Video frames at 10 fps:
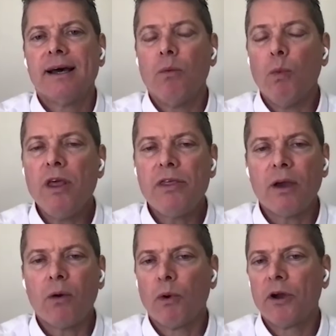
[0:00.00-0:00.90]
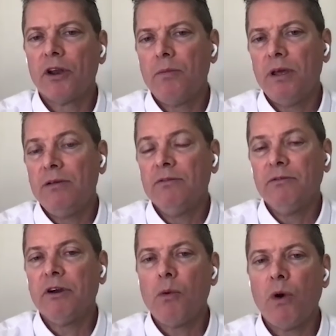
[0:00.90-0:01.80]
we think we're going to be
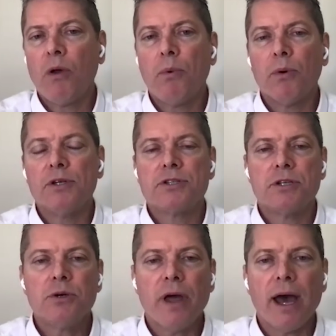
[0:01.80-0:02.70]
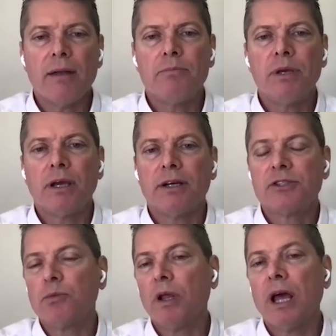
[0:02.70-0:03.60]
very well poised to do that
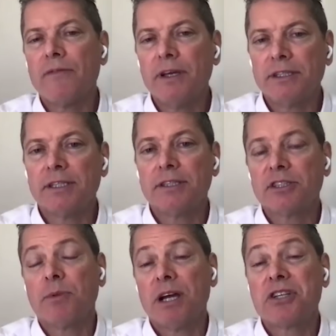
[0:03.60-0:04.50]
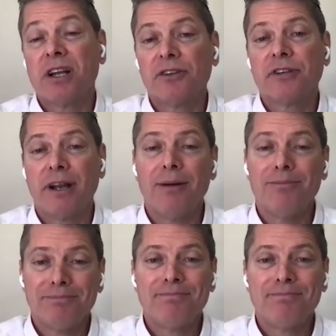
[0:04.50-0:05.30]
because we'll have the existing supply channel set up.